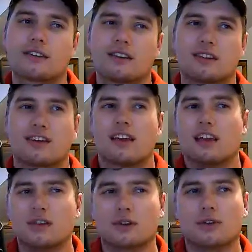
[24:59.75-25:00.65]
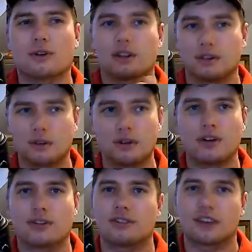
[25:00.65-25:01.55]
It's also got the
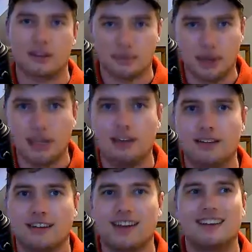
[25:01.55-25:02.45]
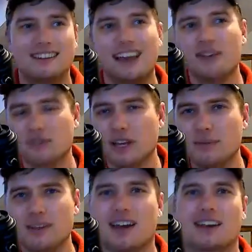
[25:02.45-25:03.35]
looks, it's got the paint, and it's got
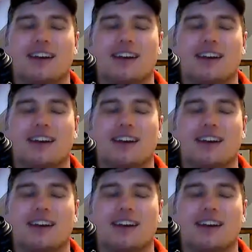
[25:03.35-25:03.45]
flames on it.